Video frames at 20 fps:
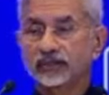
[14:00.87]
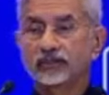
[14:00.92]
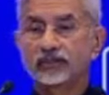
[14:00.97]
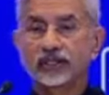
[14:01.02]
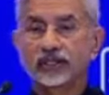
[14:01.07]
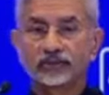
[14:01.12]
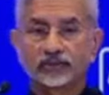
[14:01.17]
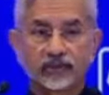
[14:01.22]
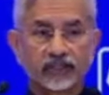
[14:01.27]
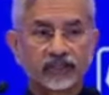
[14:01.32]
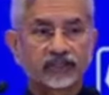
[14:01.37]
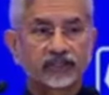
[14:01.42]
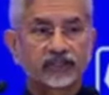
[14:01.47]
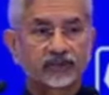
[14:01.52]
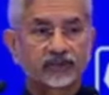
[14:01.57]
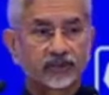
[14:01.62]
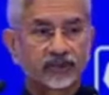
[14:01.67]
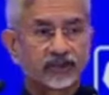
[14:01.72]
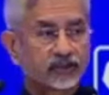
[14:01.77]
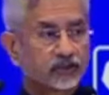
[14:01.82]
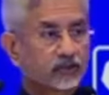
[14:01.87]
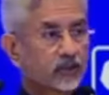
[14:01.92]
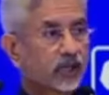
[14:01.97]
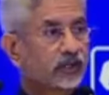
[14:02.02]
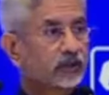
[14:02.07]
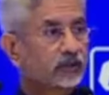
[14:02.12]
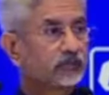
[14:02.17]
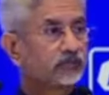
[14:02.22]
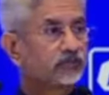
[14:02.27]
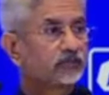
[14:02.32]
Delhi in
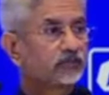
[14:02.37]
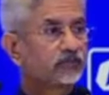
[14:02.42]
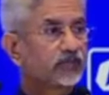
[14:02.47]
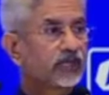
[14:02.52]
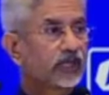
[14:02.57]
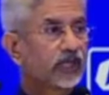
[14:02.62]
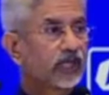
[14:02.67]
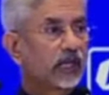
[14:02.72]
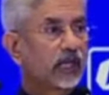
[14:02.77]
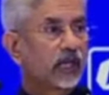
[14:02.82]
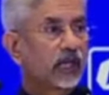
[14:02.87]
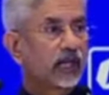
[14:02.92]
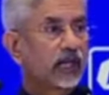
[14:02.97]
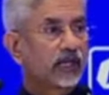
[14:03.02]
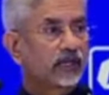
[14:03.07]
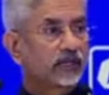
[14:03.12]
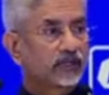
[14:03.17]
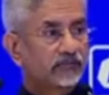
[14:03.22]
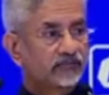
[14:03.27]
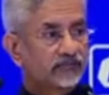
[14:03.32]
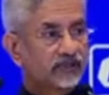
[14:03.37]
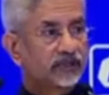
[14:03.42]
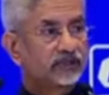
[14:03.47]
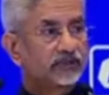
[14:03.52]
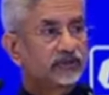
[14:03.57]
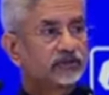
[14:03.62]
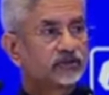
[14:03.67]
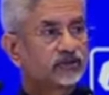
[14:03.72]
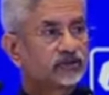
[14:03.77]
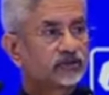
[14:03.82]
December 2021 and in
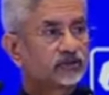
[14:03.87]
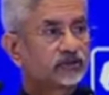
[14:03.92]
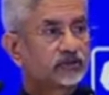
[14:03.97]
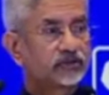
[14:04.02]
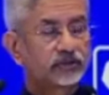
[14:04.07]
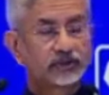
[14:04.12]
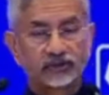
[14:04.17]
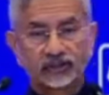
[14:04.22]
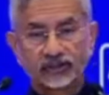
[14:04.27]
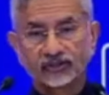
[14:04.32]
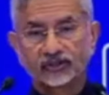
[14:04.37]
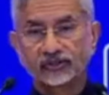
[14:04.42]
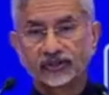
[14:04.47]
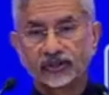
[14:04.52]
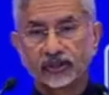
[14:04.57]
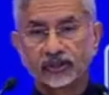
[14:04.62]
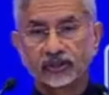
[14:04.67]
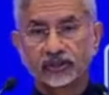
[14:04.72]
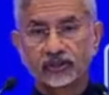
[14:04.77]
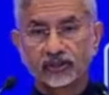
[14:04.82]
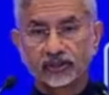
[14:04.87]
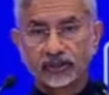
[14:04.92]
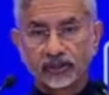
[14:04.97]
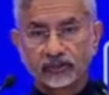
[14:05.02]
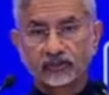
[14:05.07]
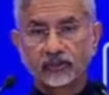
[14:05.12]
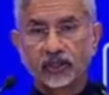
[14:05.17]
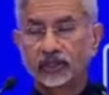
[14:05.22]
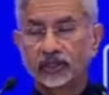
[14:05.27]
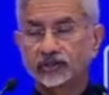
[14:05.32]
Vilnius this year in
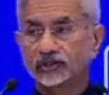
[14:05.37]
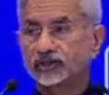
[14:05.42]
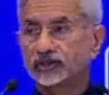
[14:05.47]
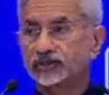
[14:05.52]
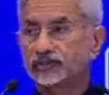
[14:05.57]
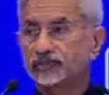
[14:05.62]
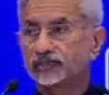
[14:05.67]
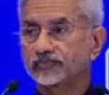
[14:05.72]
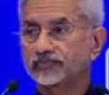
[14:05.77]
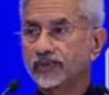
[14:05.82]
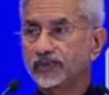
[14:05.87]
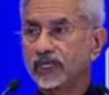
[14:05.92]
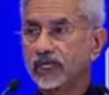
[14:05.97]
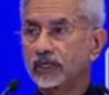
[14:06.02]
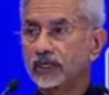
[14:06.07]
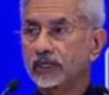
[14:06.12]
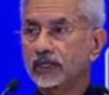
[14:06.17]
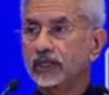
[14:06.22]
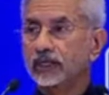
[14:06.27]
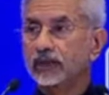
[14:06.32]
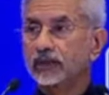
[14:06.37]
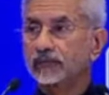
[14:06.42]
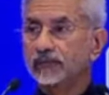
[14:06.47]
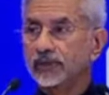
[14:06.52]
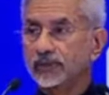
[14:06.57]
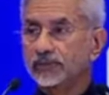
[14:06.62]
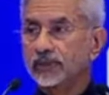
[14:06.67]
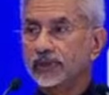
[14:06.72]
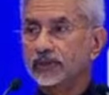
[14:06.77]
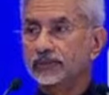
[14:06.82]
March. He said India will be
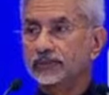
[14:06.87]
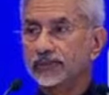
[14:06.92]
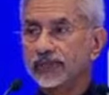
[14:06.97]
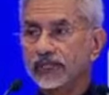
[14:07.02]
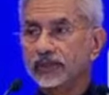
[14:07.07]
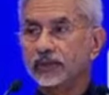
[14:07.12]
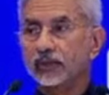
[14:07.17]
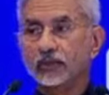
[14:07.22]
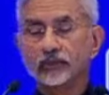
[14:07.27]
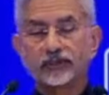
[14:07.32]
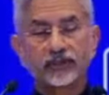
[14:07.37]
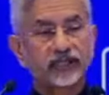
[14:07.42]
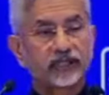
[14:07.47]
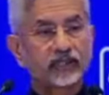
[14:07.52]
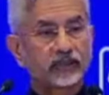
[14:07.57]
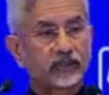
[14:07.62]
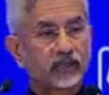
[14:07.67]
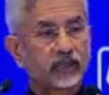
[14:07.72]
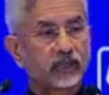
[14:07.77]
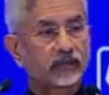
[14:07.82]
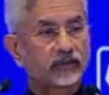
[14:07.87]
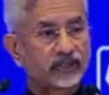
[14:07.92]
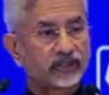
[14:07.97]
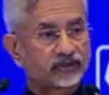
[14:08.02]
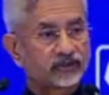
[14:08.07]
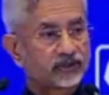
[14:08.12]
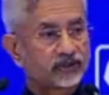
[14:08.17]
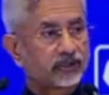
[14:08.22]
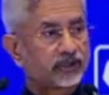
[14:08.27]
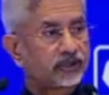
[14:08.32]
opening a resident embassy in
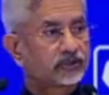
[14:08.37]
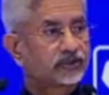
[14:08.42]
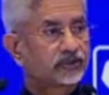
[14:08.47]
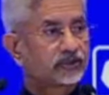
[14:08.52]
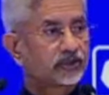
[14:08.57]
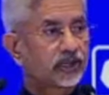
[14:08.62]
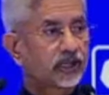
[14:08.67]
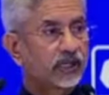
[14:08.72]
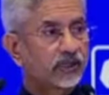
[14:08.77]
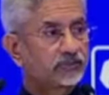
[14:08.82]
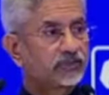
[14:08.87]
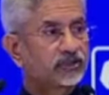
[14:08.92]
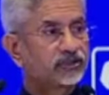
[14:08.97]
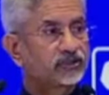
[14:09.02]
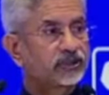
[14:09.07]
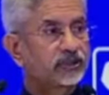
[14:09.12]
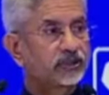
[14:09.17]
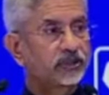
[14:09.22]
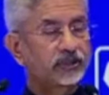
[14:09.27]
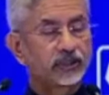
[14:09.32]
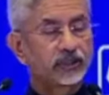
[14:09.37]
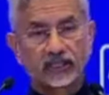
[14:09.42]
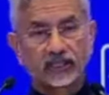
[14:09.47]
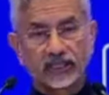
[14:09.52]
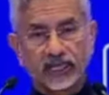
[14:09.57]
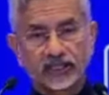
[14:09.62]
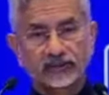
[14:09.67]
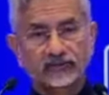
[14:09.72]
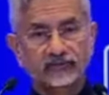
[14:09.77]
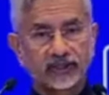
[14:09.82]
Latvia very
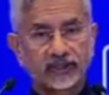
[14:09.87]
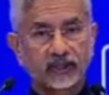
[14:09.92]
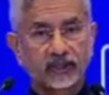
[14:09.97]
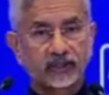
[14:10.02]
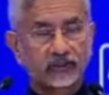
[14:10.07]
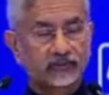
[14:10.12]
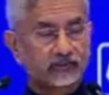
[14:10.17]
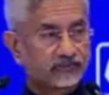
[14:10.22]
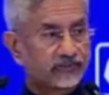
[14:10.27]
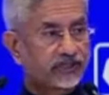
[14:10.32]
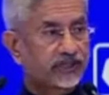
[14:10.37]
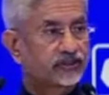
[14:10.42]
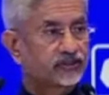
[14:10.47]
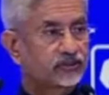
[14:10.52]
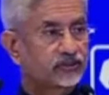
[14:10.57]
soon, the minister said.